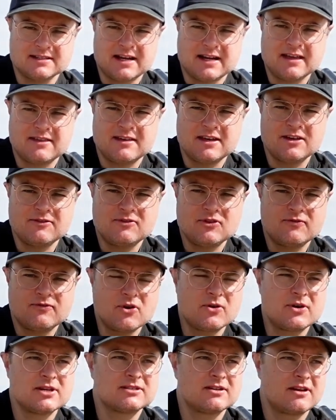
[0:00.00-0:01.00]
And I think if you
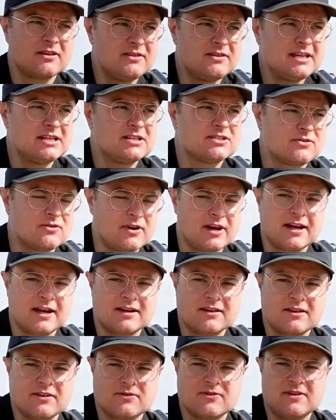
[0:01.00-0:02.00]
focus on these
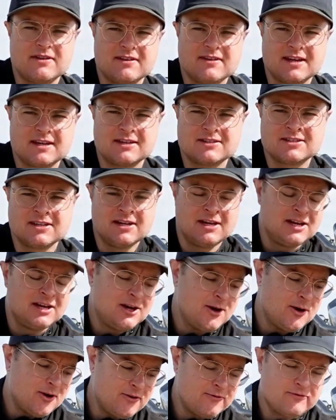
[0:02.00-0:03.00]
three things,
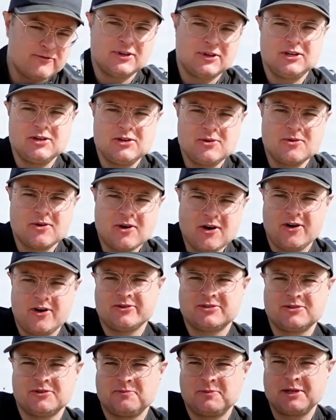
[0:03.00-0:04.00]
hopefully you will
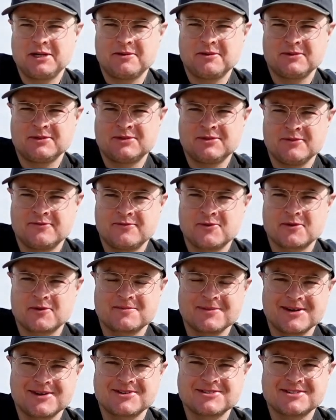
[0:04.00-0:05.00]
also be able to afford
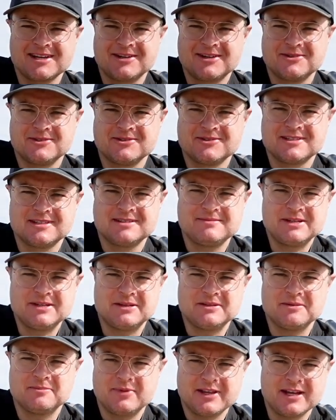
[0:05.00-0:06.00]
motorcycles and be
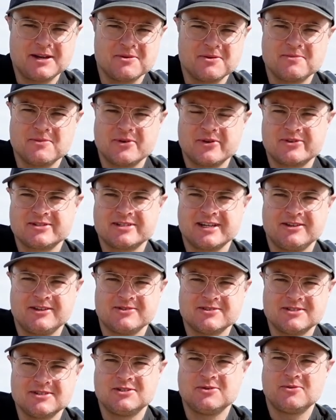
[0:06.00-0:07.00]
able to play with
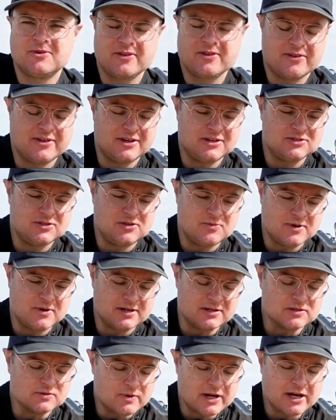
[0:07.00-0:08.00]
motorcycles and do all the things you
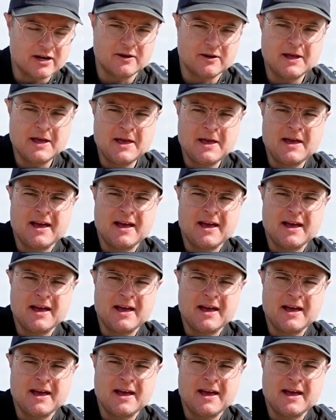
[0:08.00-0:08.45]
want as well.